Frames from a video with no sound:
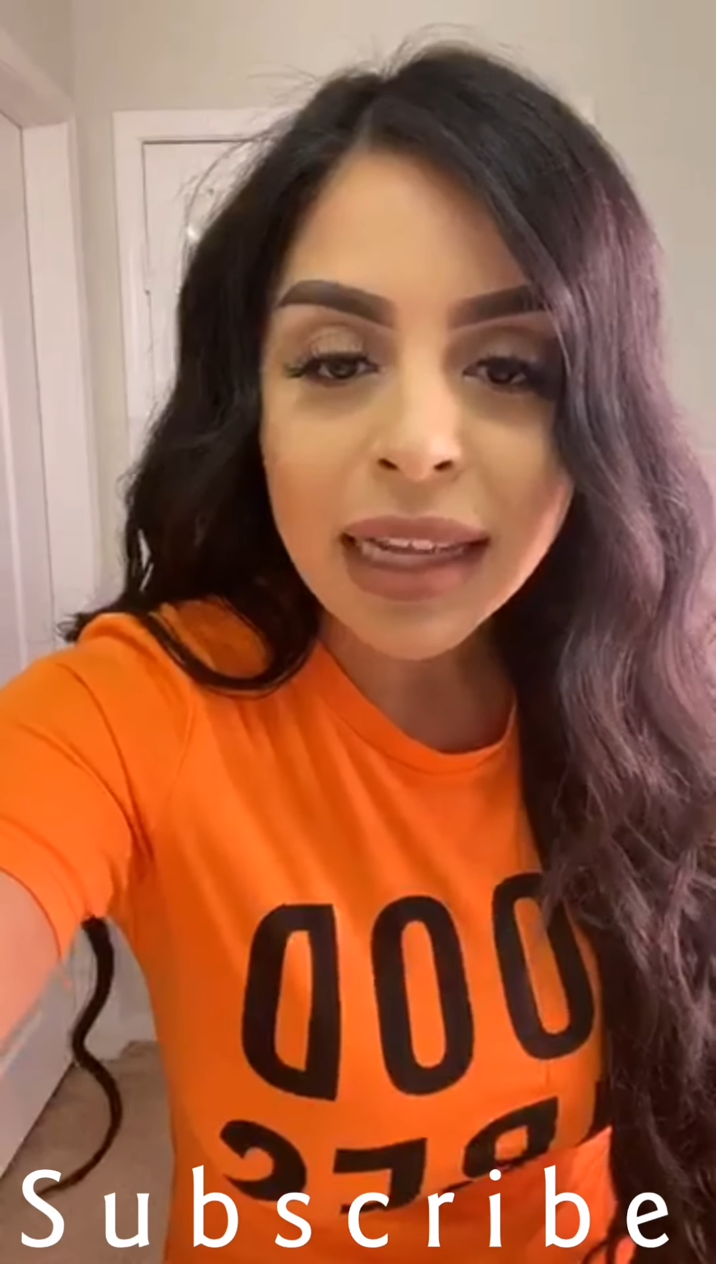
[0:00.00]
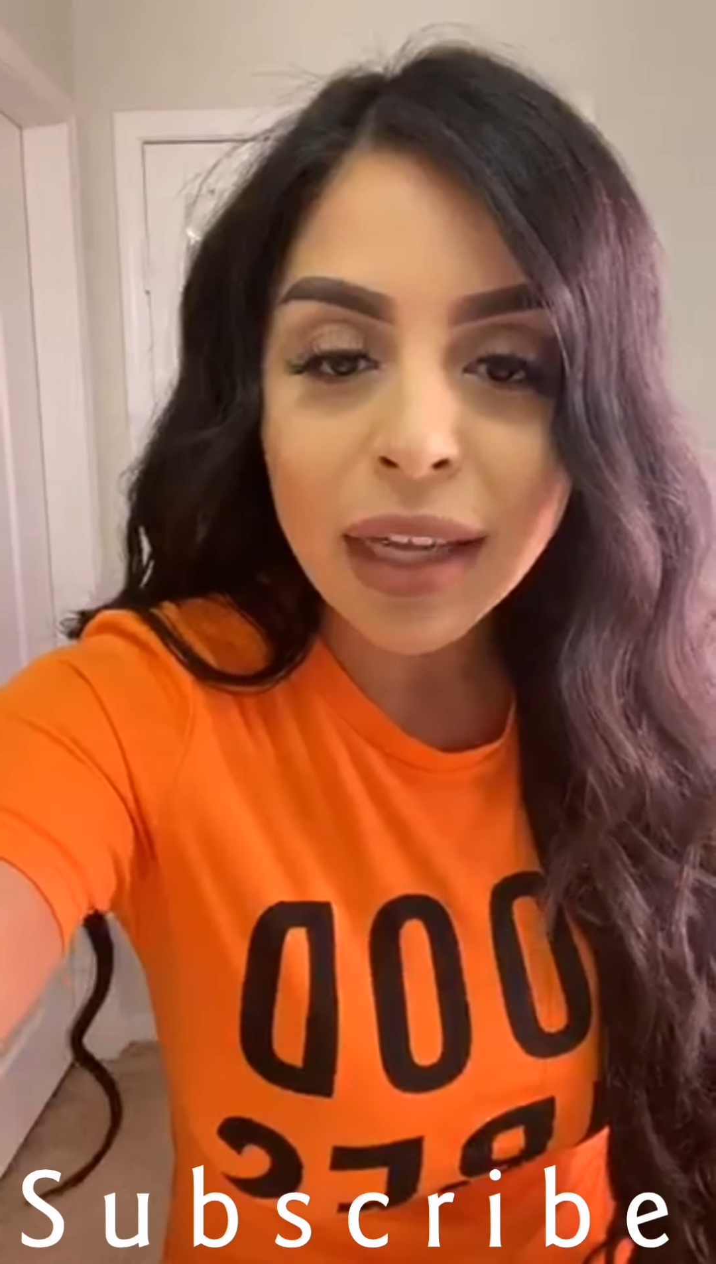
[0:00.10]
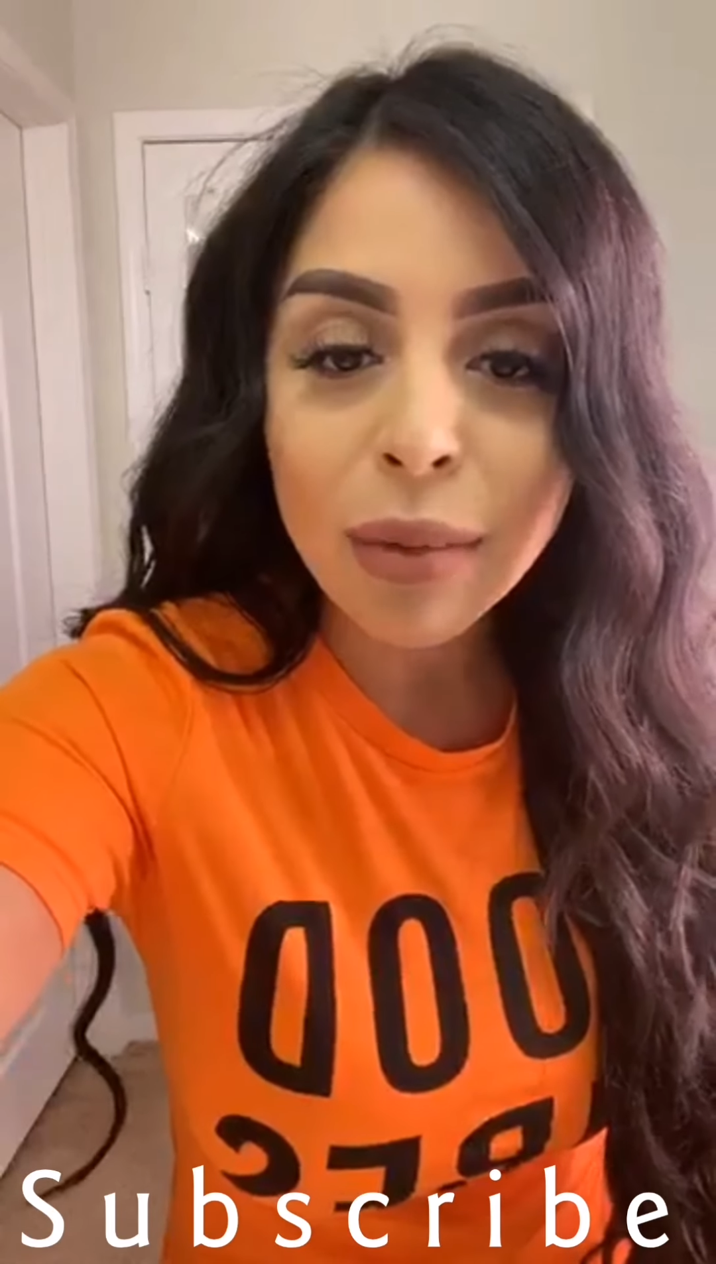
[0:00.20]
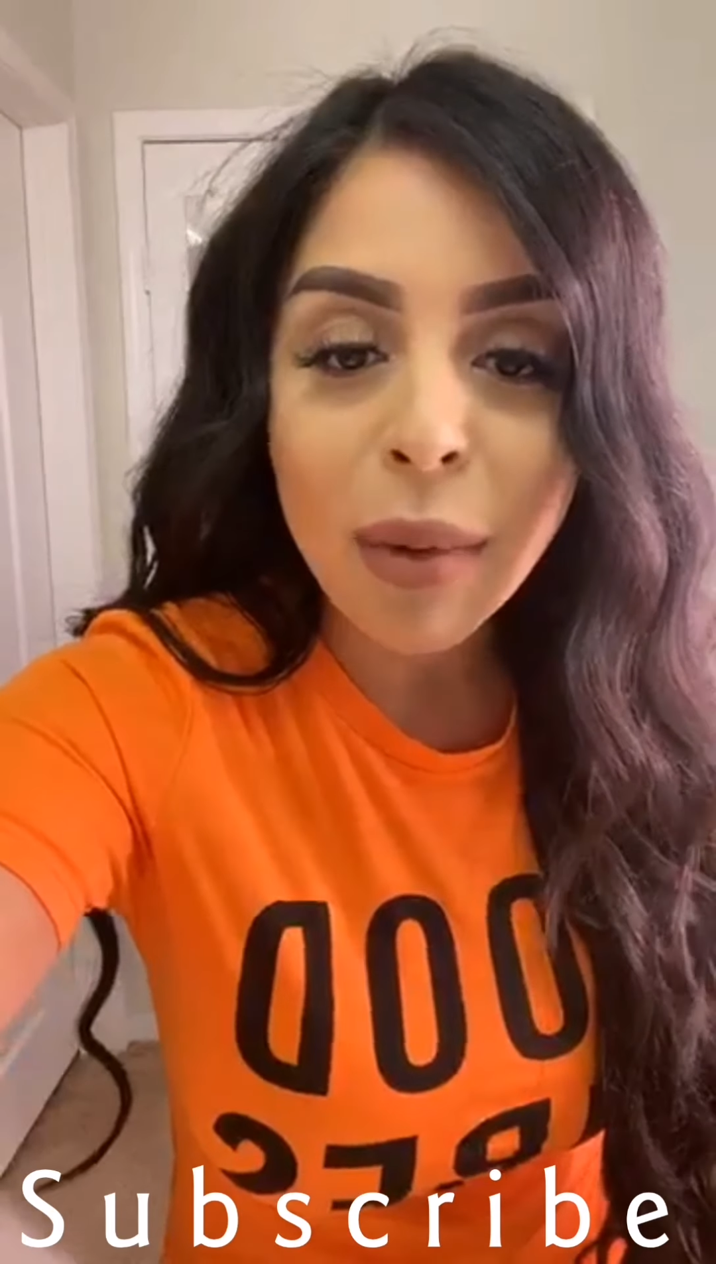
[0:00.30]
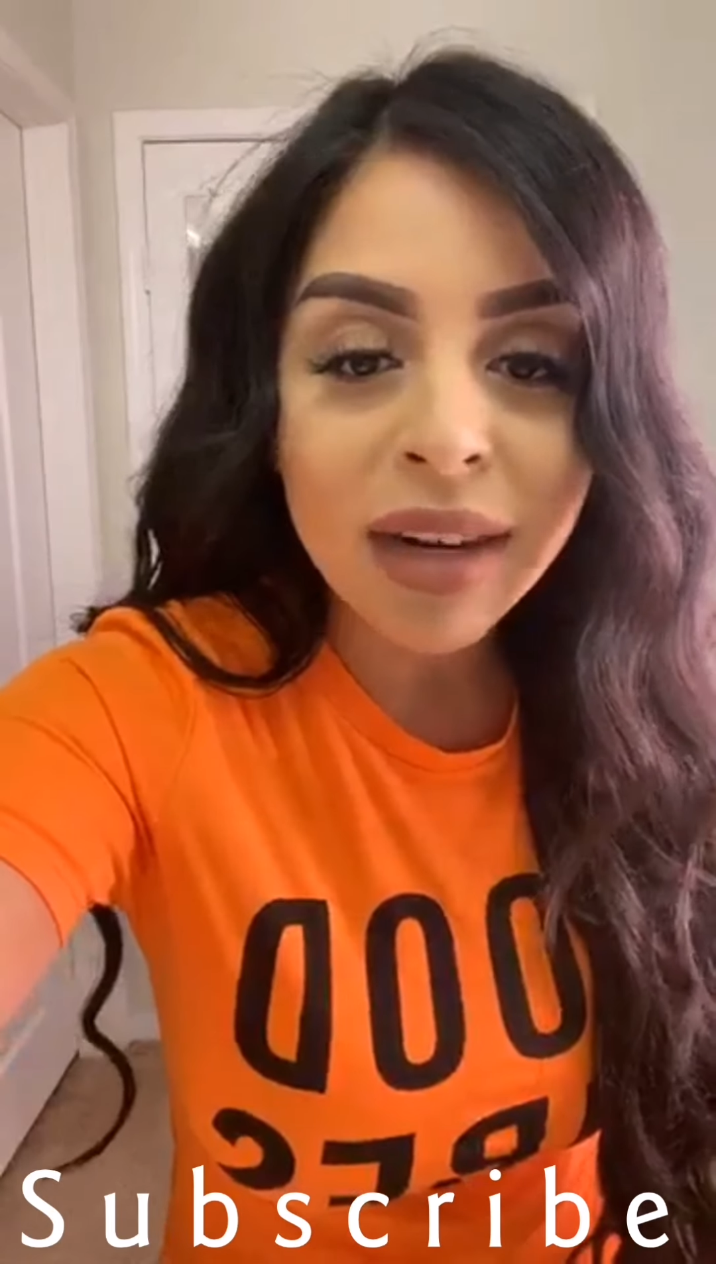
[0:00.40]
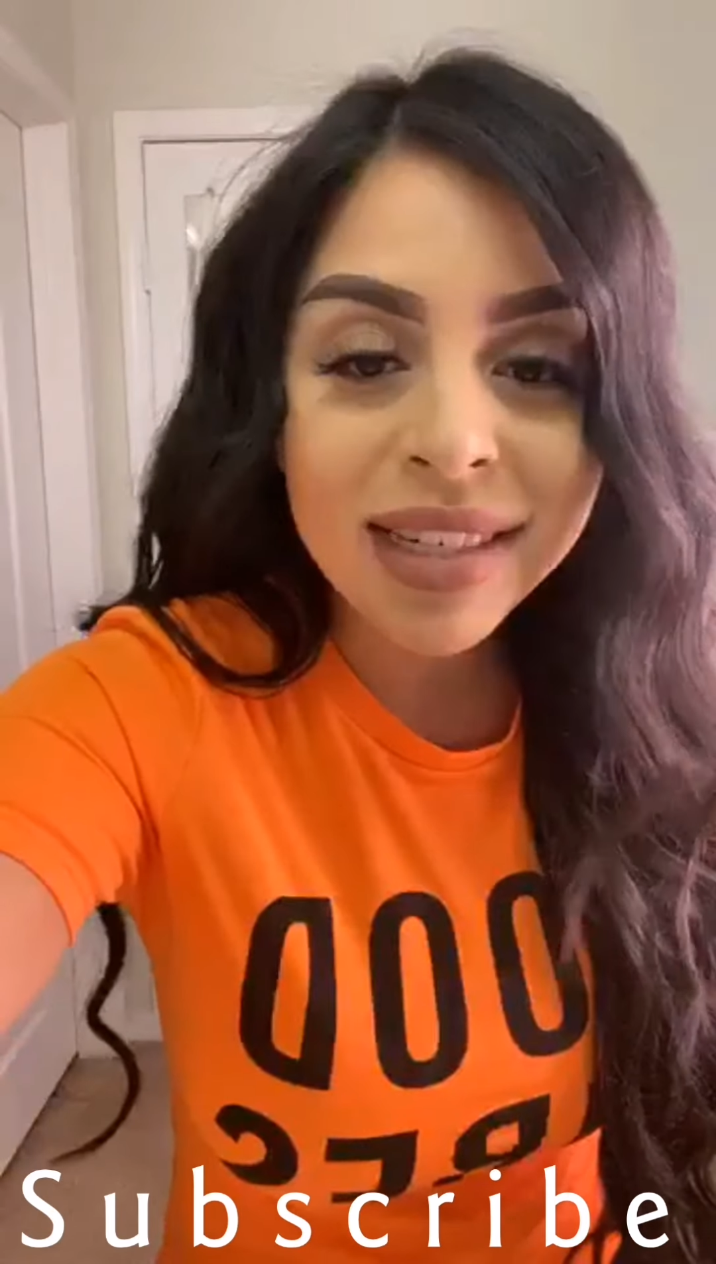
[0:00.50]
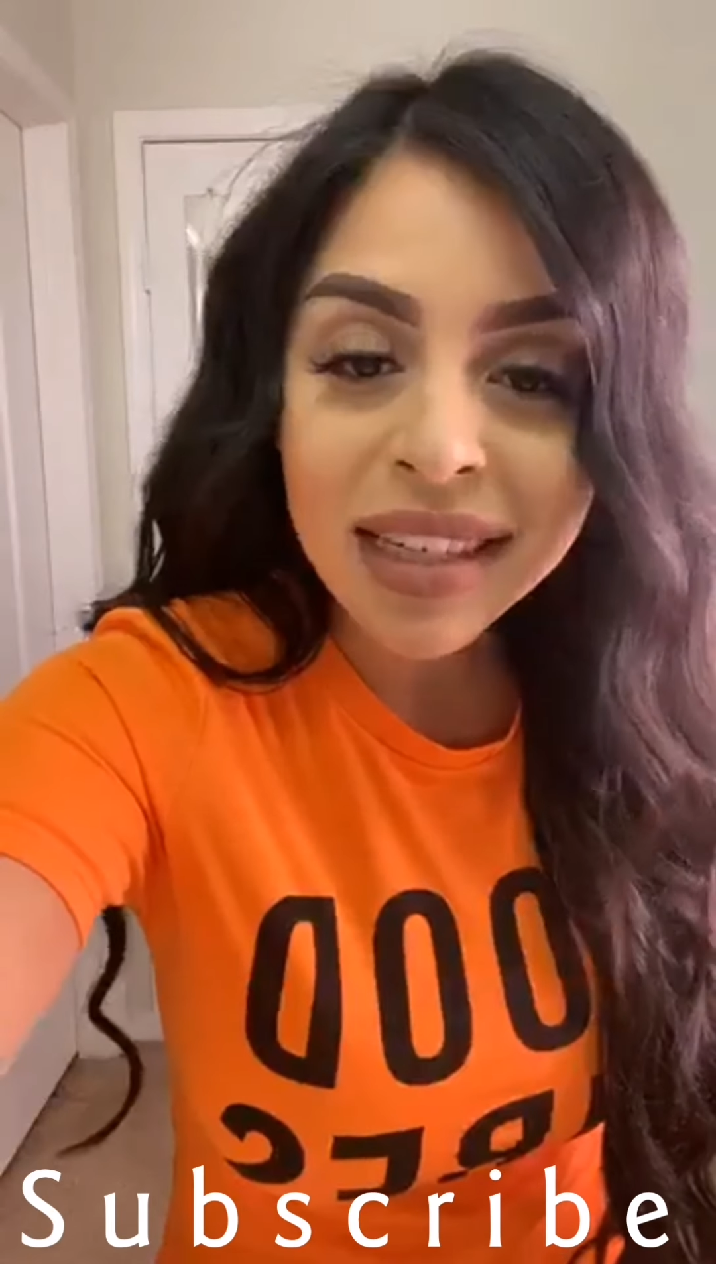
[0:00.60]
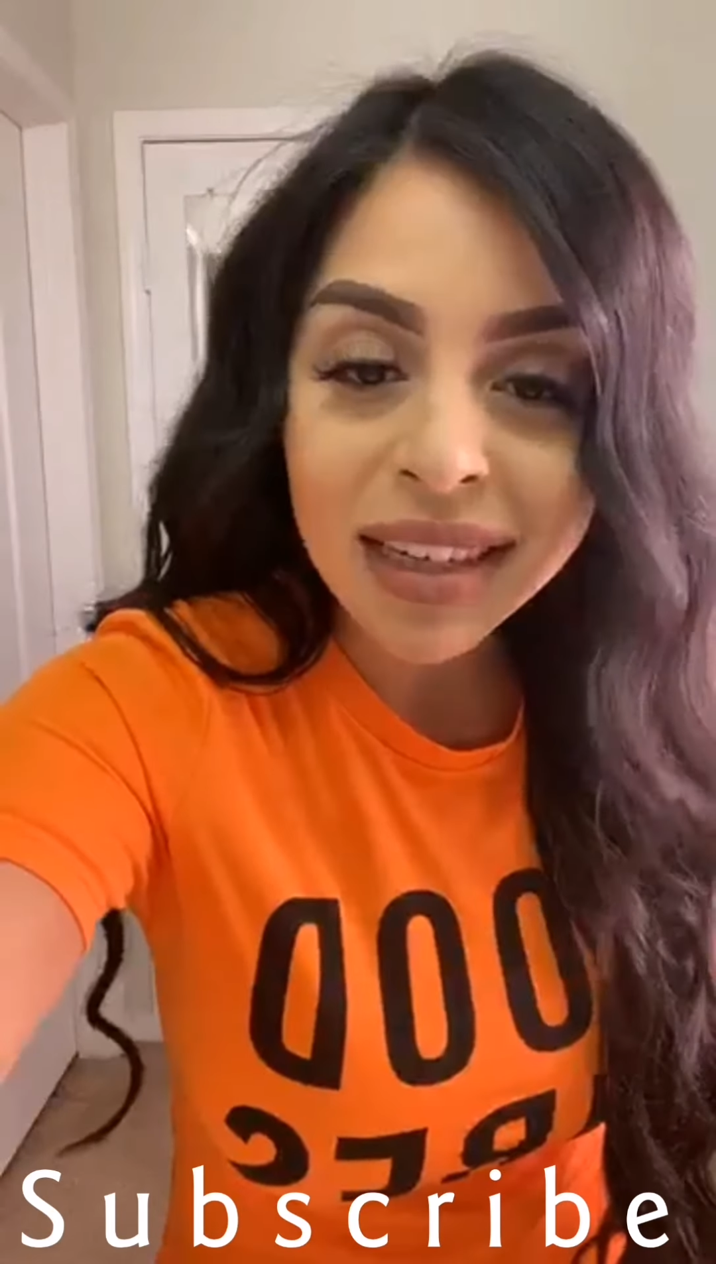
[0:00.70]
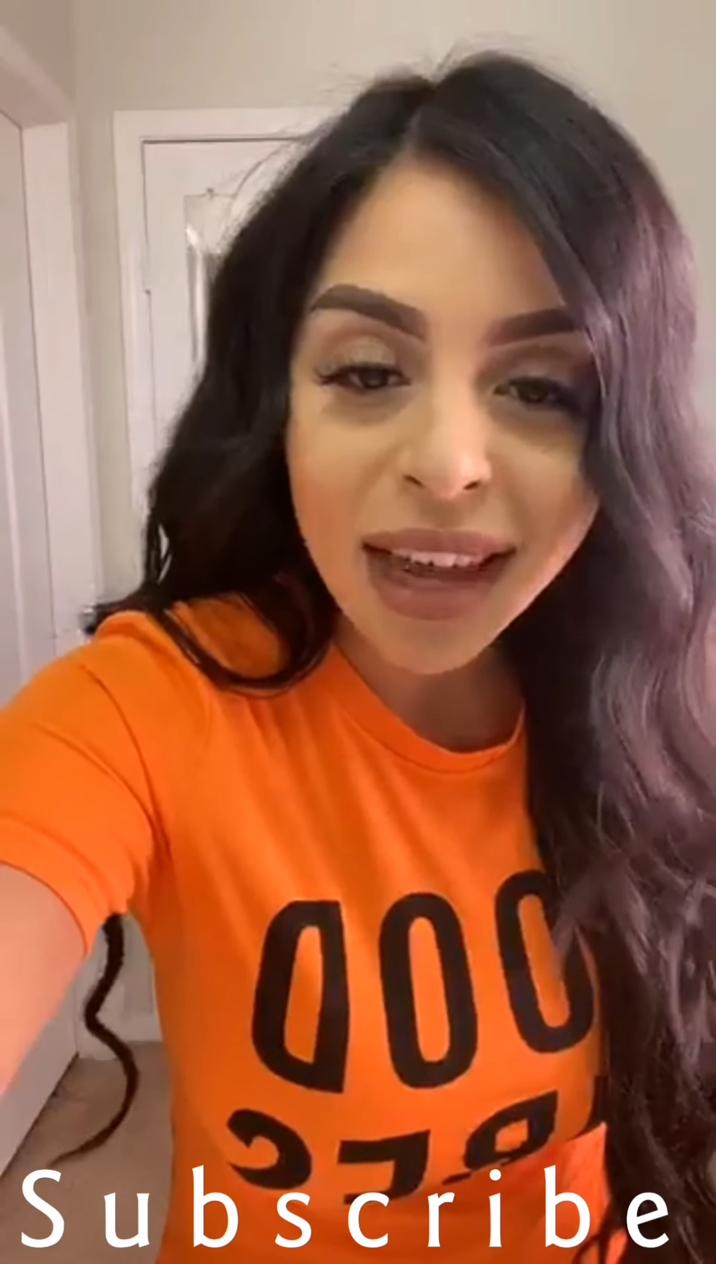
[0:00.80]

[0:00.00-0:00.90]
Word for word: Thank you, Marcy,